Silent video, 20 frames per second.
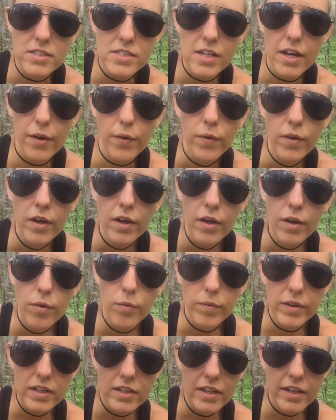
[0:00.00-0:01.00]
So
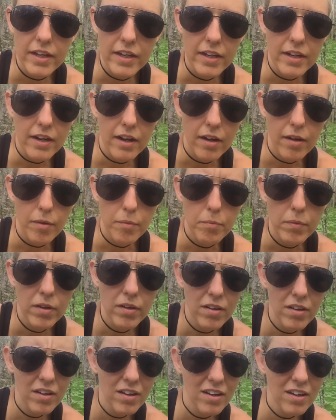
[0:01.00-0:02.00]
we did, um,
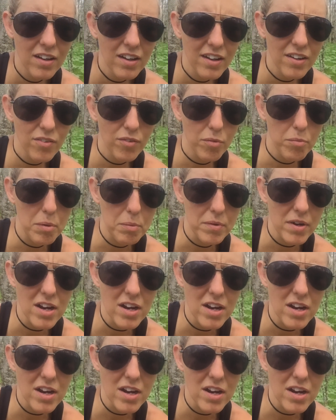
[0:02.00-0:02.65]
I don't remember,